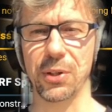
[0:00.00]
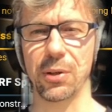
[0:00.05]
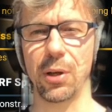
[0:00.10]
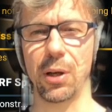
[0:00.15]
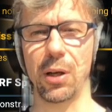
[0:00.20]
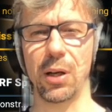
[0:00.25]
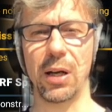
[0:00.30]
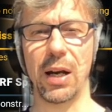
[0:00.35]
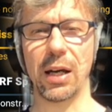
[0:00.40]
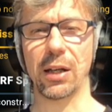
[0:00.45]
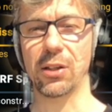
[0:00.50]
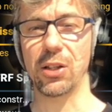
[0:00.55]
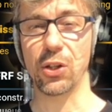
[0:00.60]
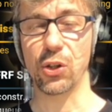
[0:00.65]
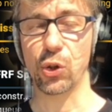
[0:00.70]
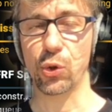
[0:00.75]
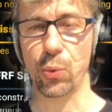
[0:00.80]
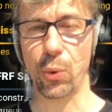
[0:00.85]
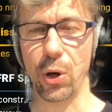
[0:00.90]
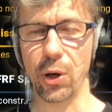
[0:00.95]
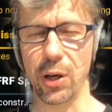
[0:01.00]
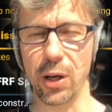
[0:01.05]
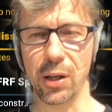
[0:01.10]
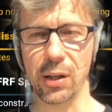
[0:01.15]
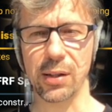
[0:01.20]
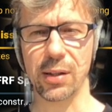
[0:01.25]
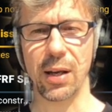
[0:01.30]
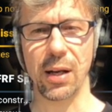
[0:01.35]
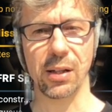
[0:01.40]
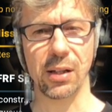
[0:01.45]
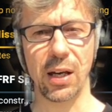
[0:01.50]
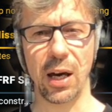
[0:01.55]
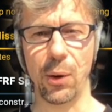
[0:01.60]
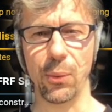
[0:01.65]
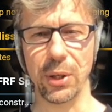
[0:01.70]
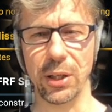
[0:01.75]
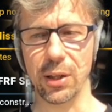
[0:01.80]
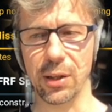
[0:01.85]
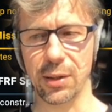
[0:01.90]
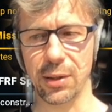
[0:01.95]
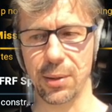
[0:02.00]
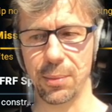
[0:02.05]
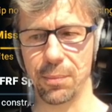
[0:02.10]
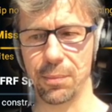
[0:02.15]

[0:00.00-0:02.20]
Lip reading: like destroyers and carriers.